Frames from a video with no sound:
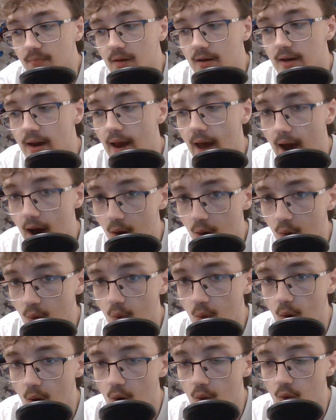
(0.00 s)

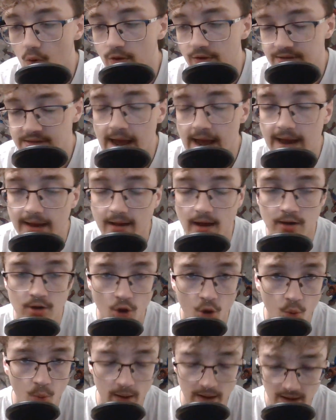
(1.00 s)
Now, the take I
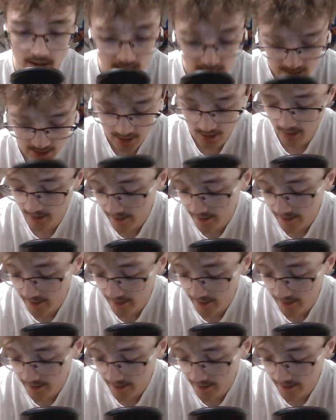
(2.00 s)
don't want to hear